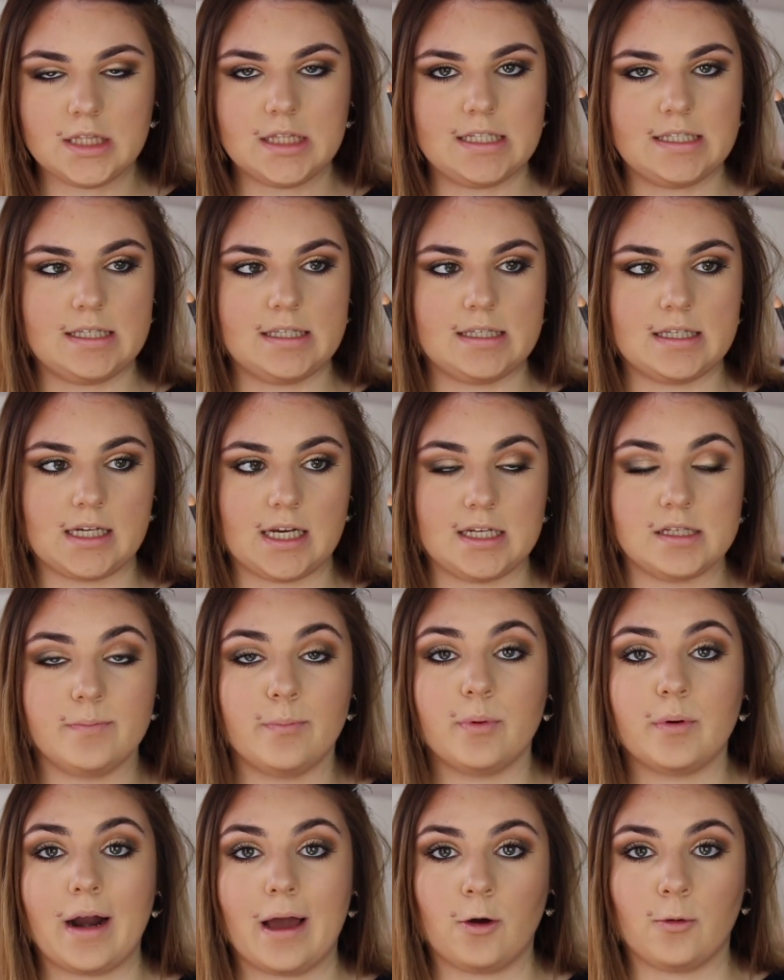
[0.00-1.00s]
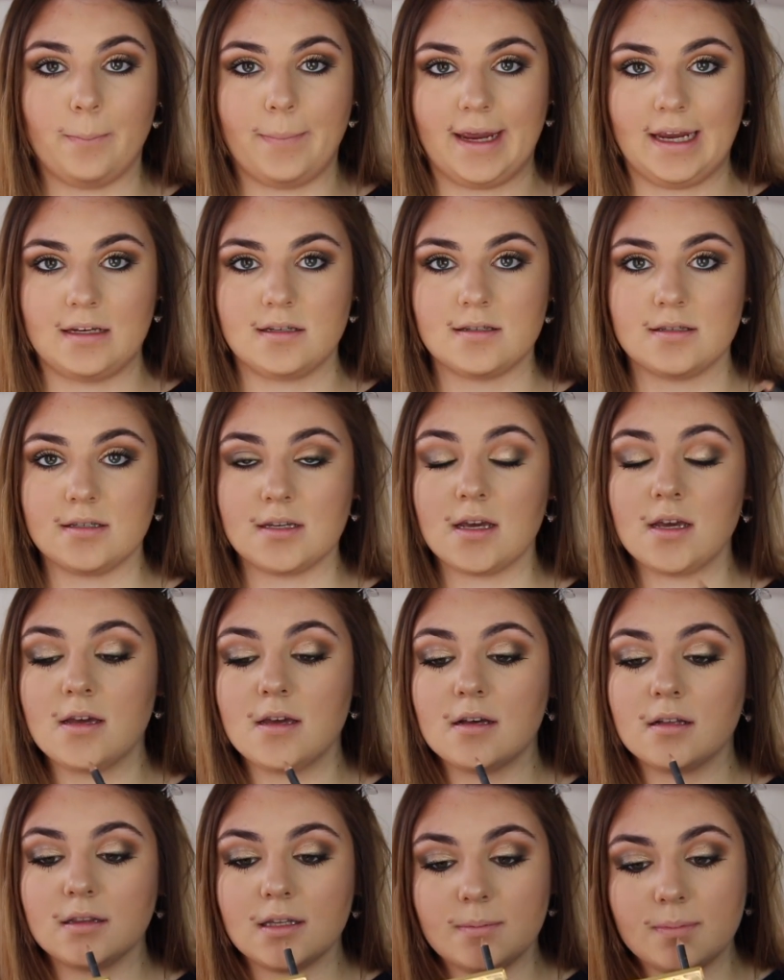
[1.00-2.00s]
This is a nice brown based
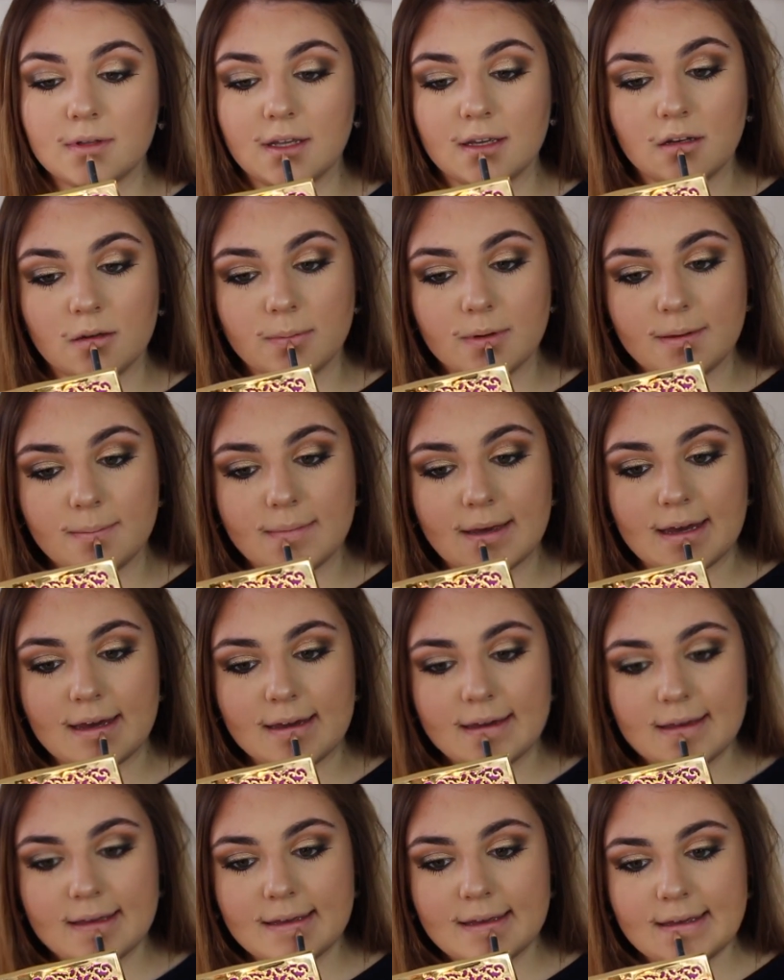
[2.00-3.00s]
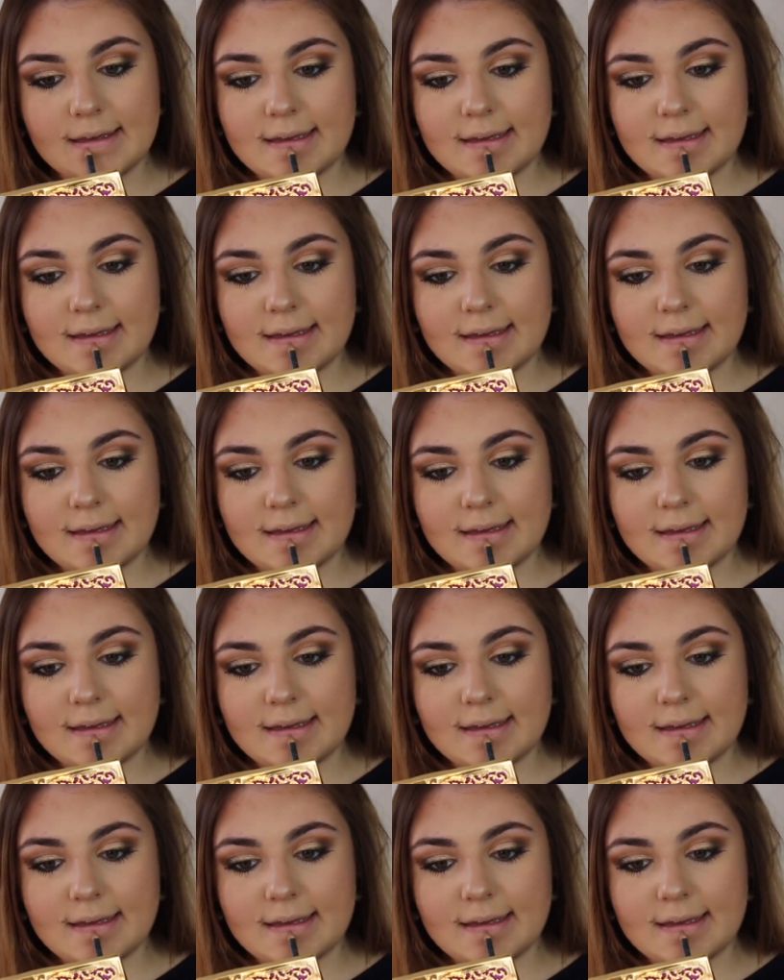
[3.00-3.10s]
lip liner by MAC.